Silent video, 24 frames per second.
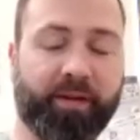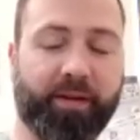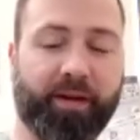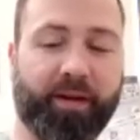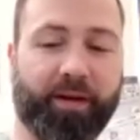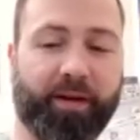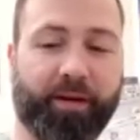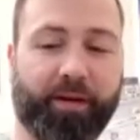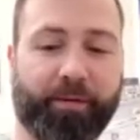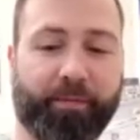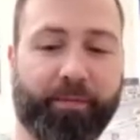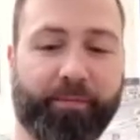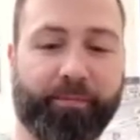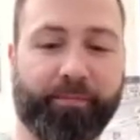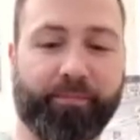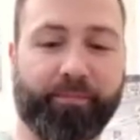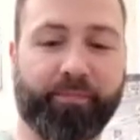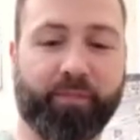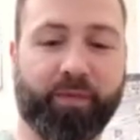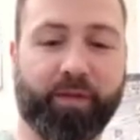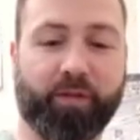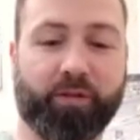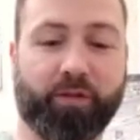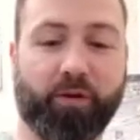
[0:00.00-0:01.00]
Mm-hmm. Um,
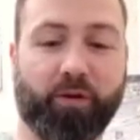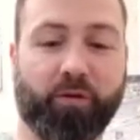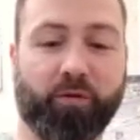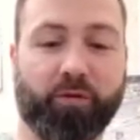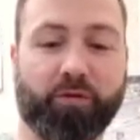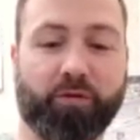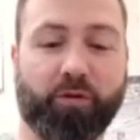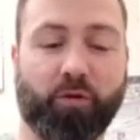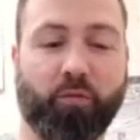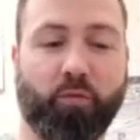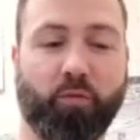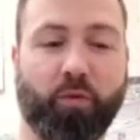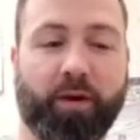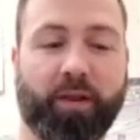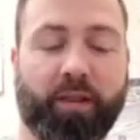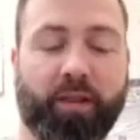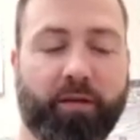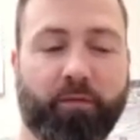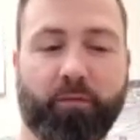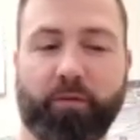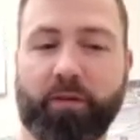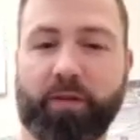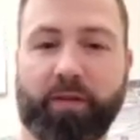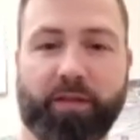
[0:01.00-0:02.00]
so so what are
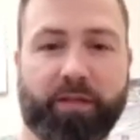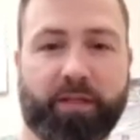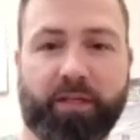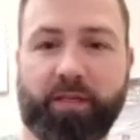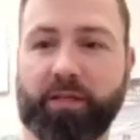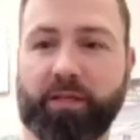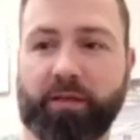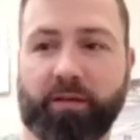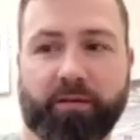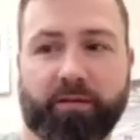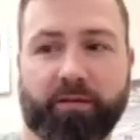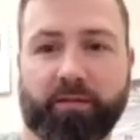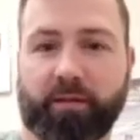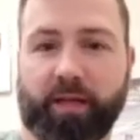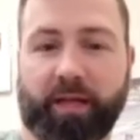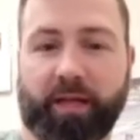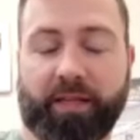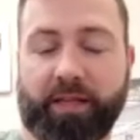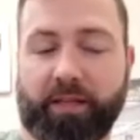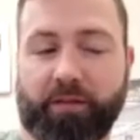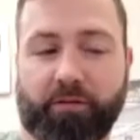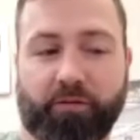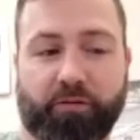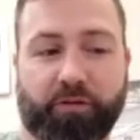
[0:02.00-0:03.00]
they really teaching? I
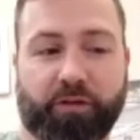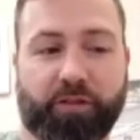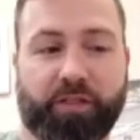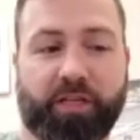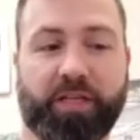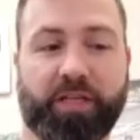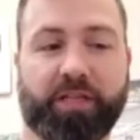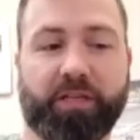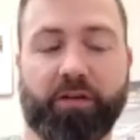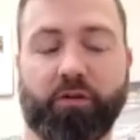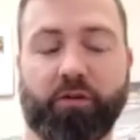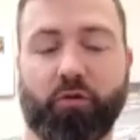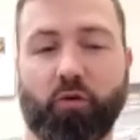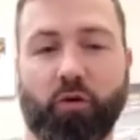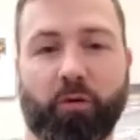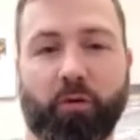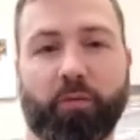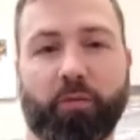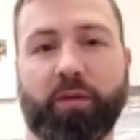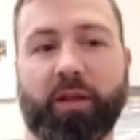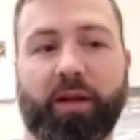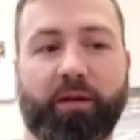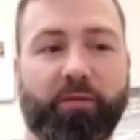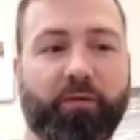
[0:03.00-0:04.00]
think they're just teaching
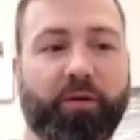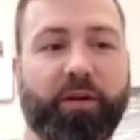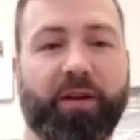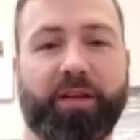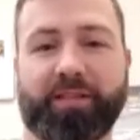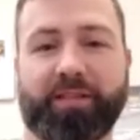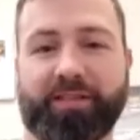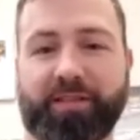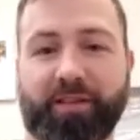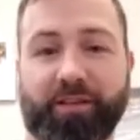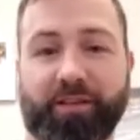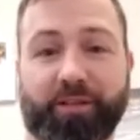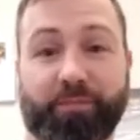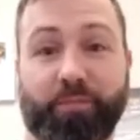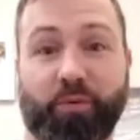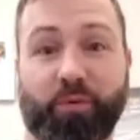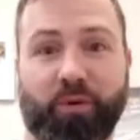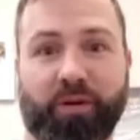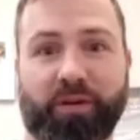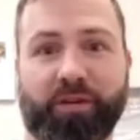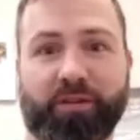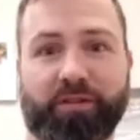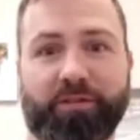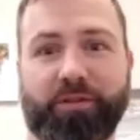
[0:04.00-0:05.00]
normal everyday skills,
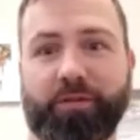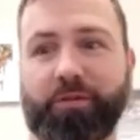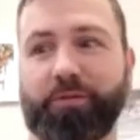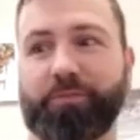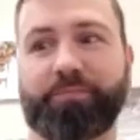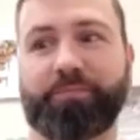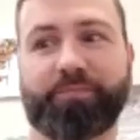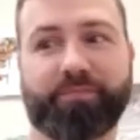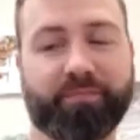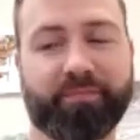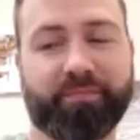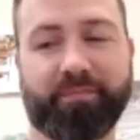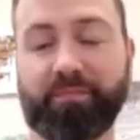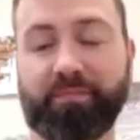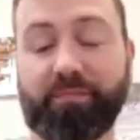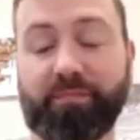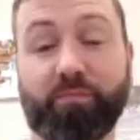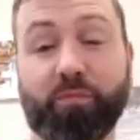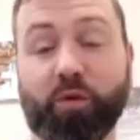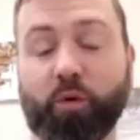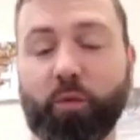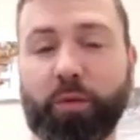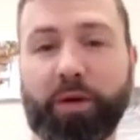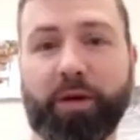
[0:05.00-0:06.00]
point and shoot.
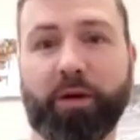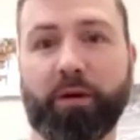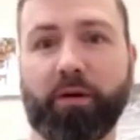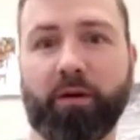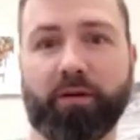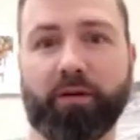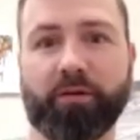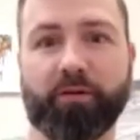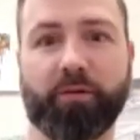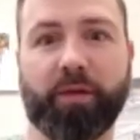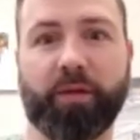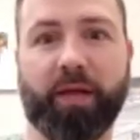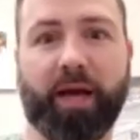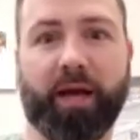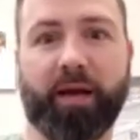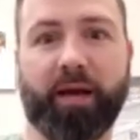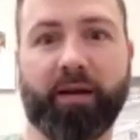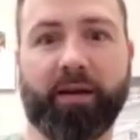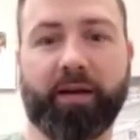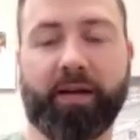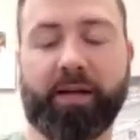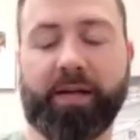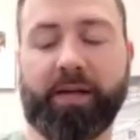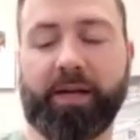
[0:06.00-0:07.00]
We can all do that.
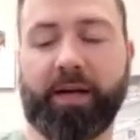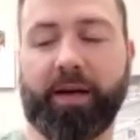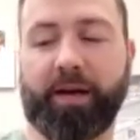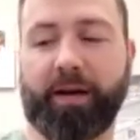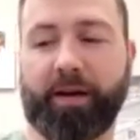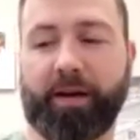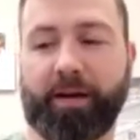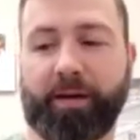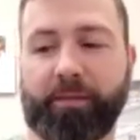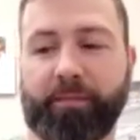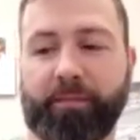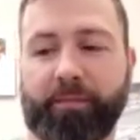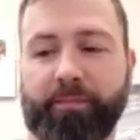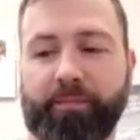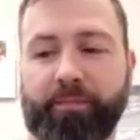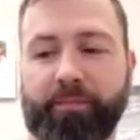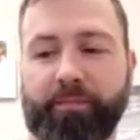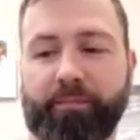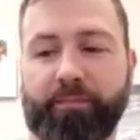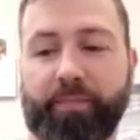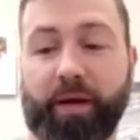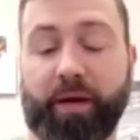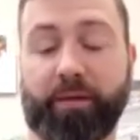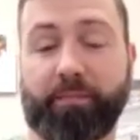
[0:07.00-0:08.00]
Mm-hmm. Um,
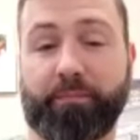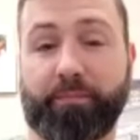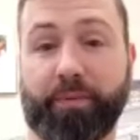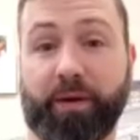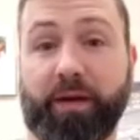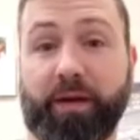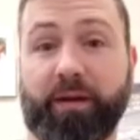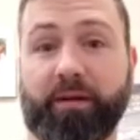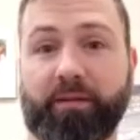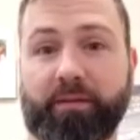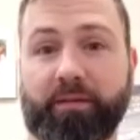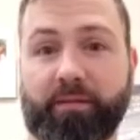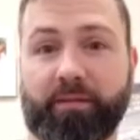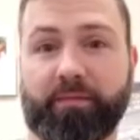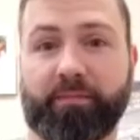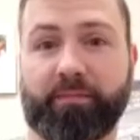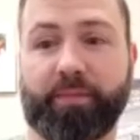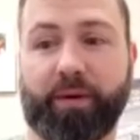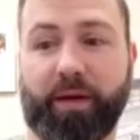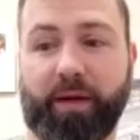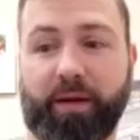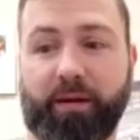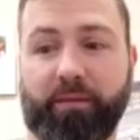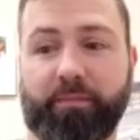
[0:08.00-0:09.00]
but but
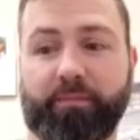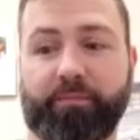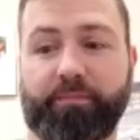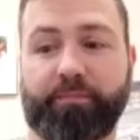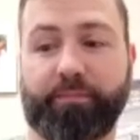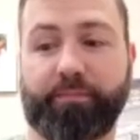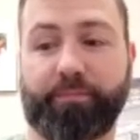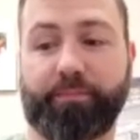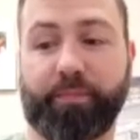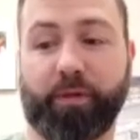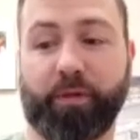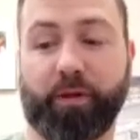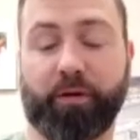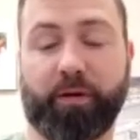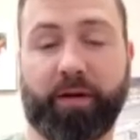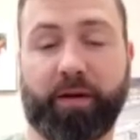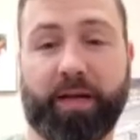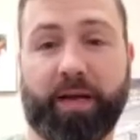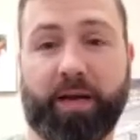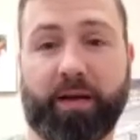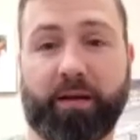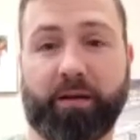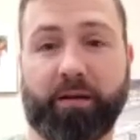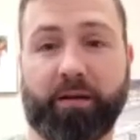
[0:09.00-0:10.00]
but learning
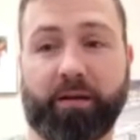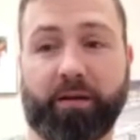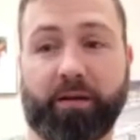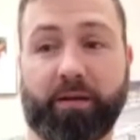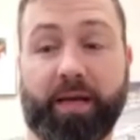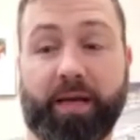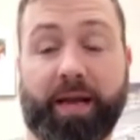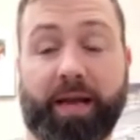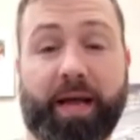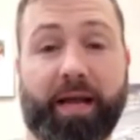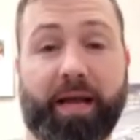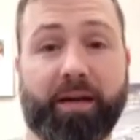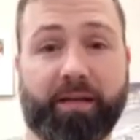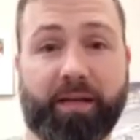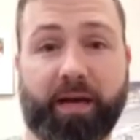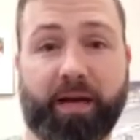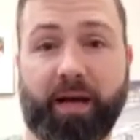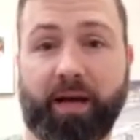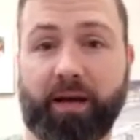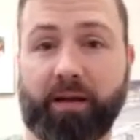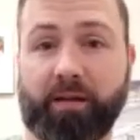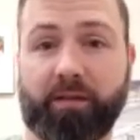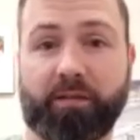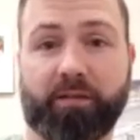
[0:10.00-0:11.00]
how to get out of
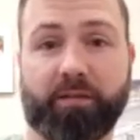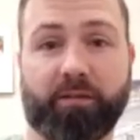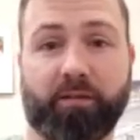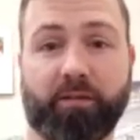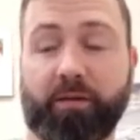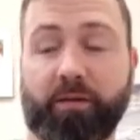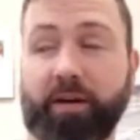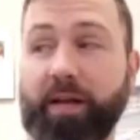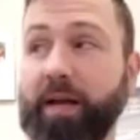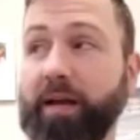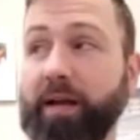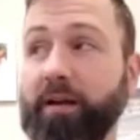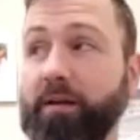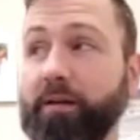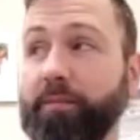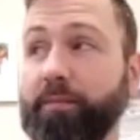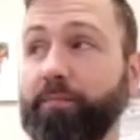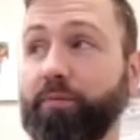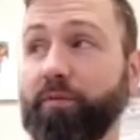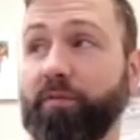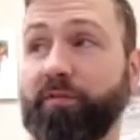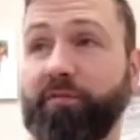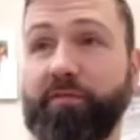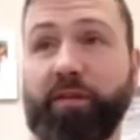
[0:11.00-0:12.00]
dodge, learning how to
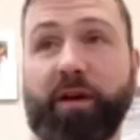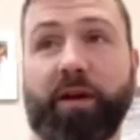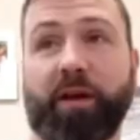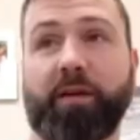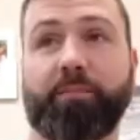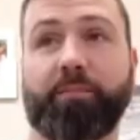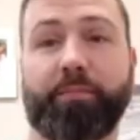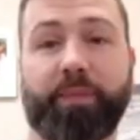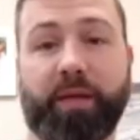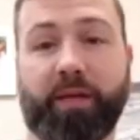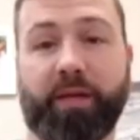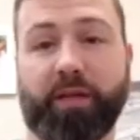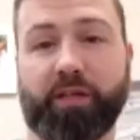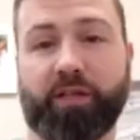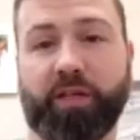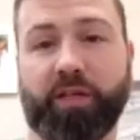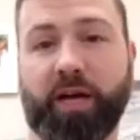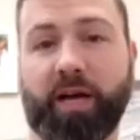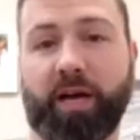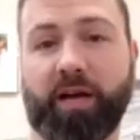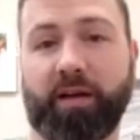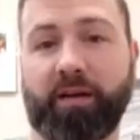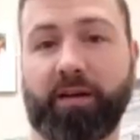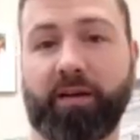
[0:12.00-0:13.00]
prevent being
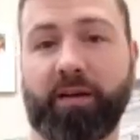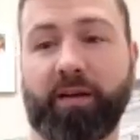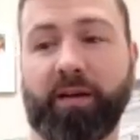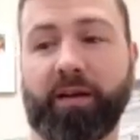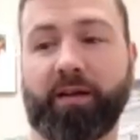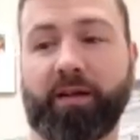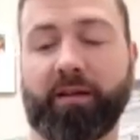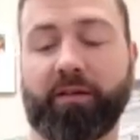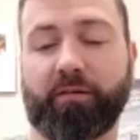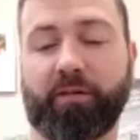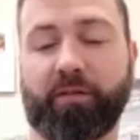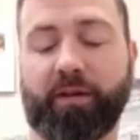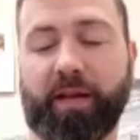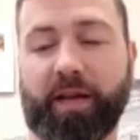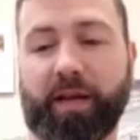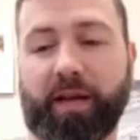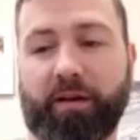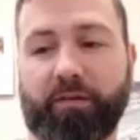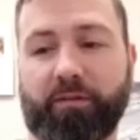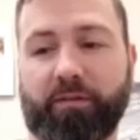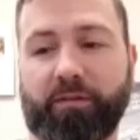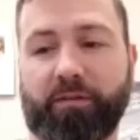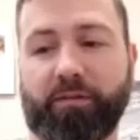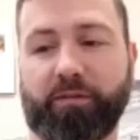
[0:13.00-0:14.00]
shot, learning
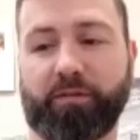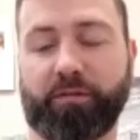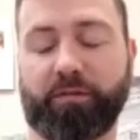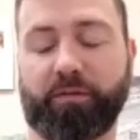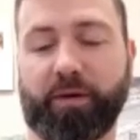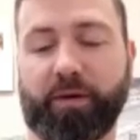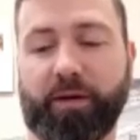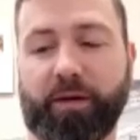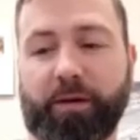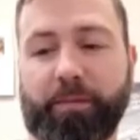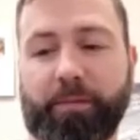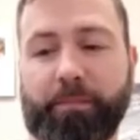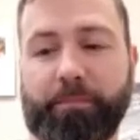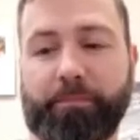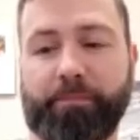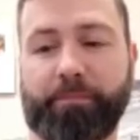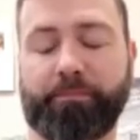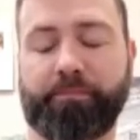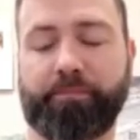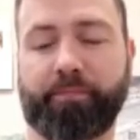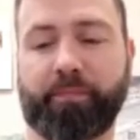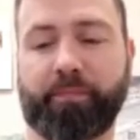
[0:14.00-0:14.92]
how to um,